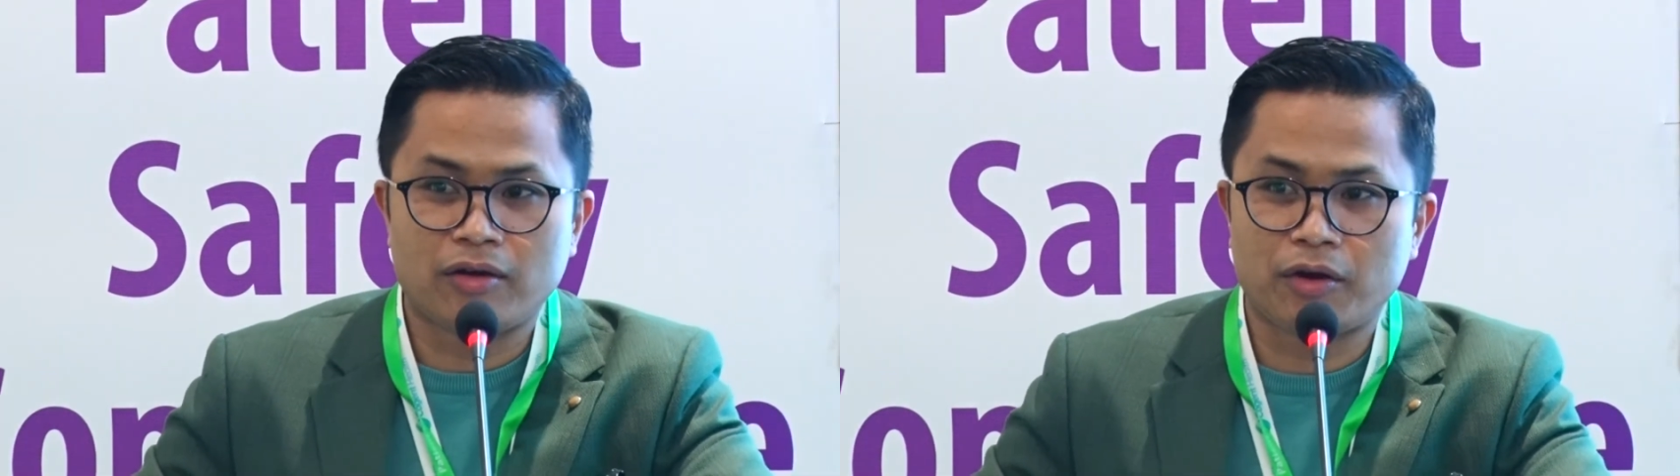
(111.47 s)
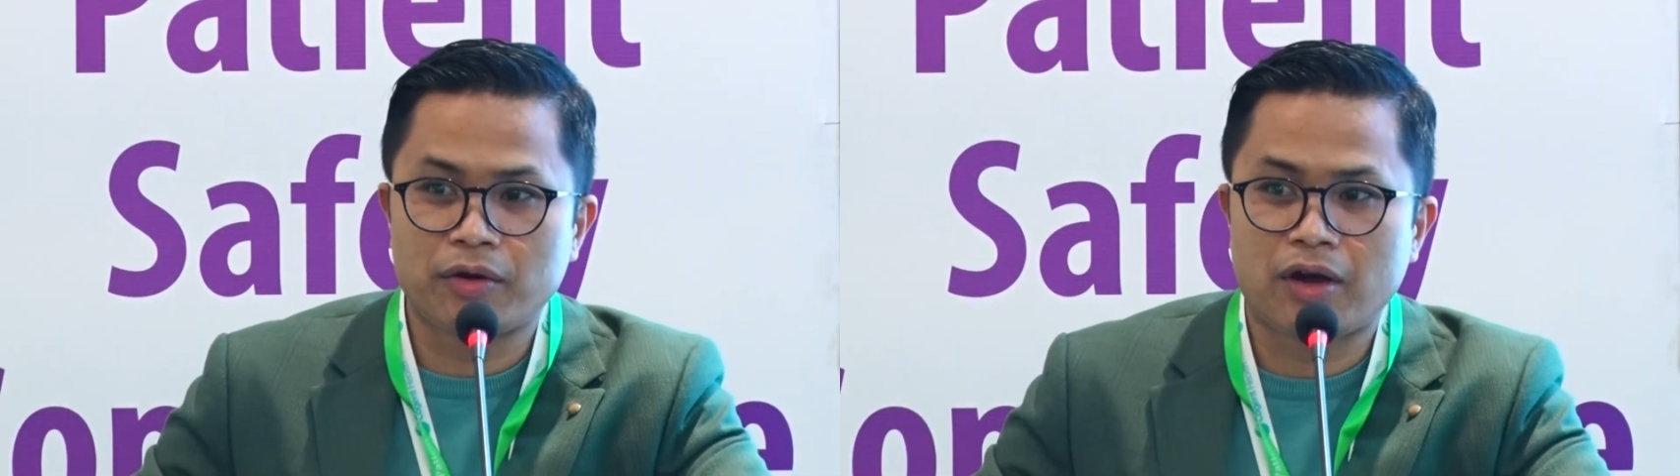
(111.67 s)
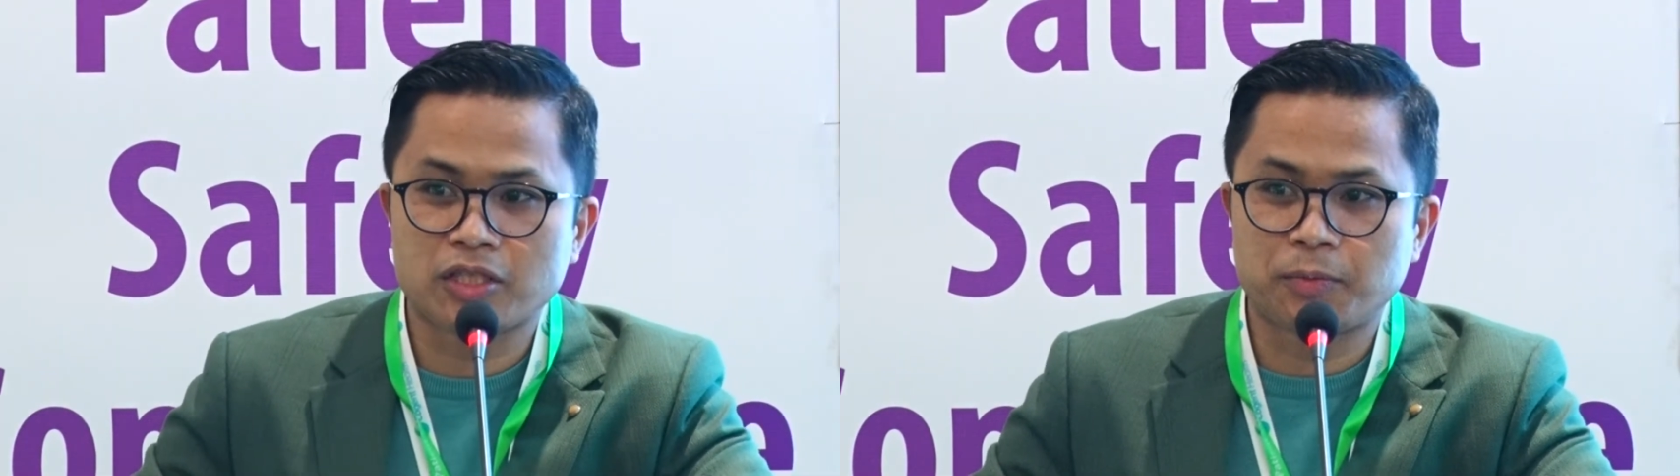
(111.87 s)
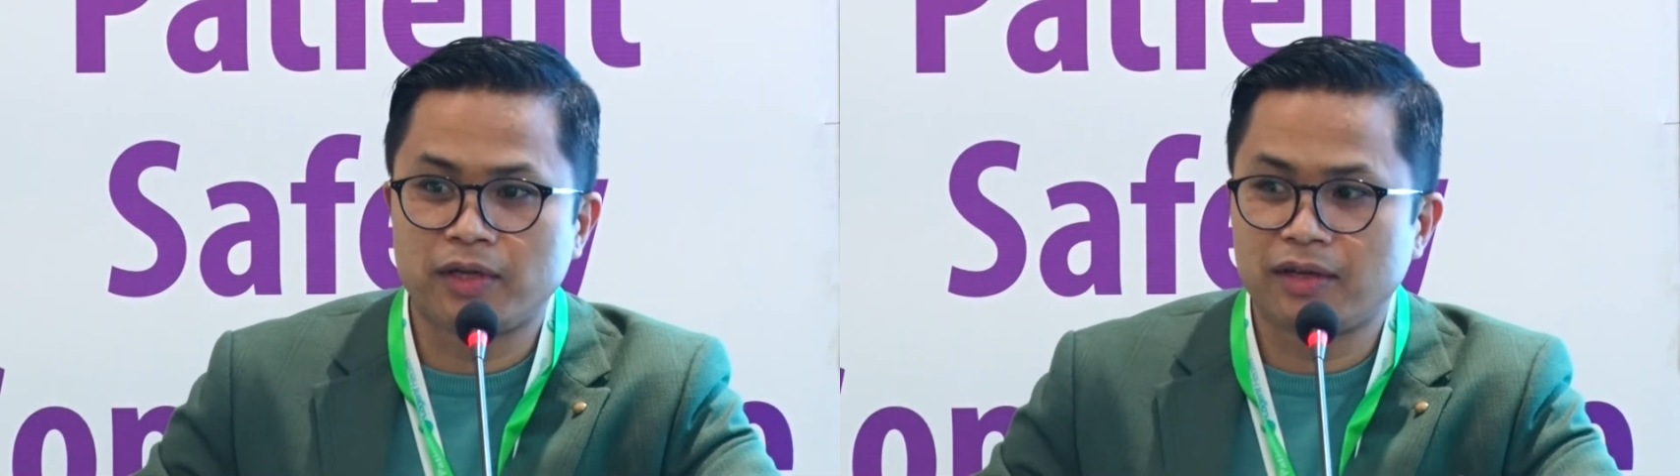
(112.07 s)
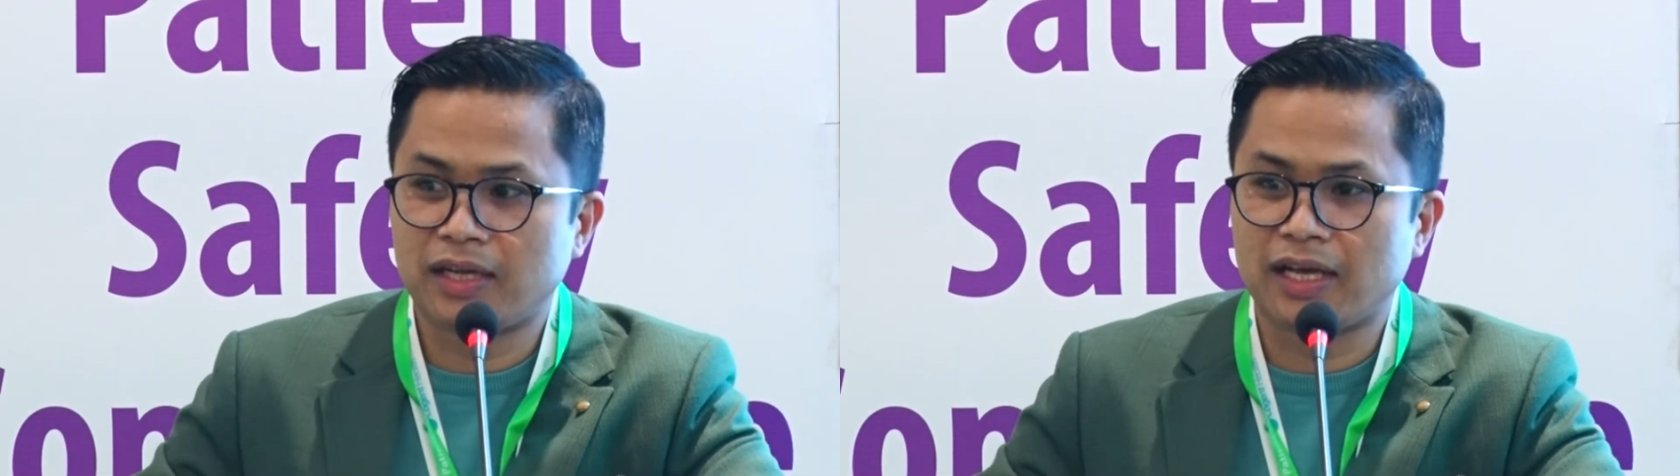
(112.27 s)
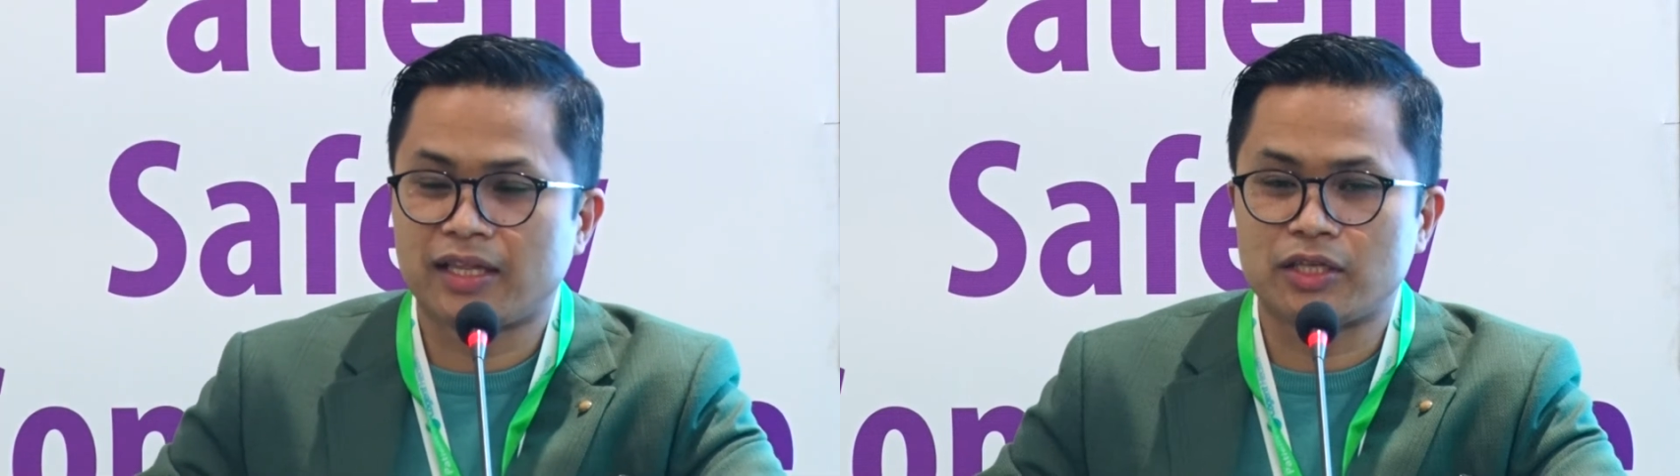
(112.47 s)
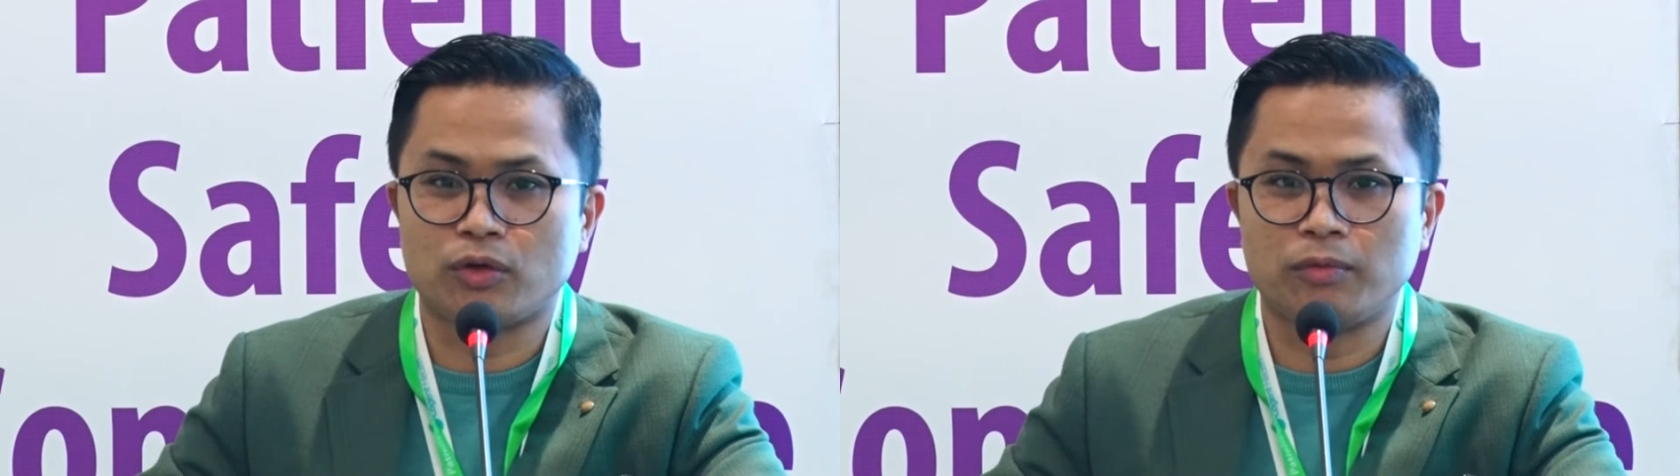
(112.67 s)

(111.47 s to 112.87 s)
Karuna Hospital Health at